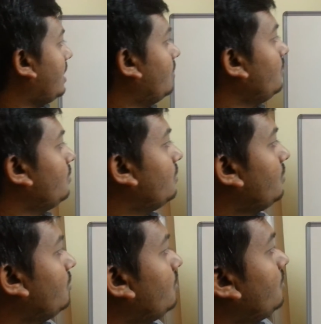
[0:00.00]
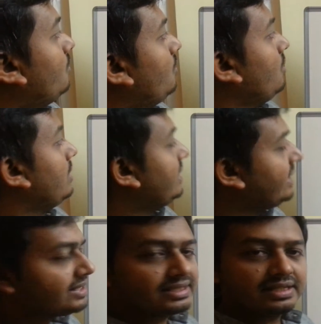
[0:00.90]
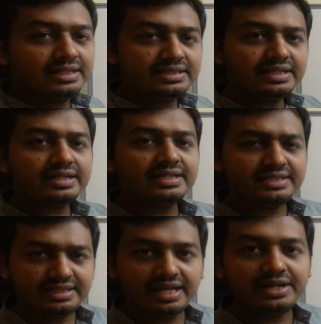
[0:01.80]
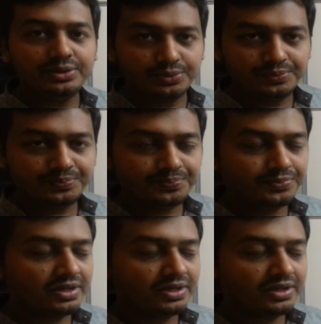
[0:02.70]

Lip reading: Now, let us consider a scenario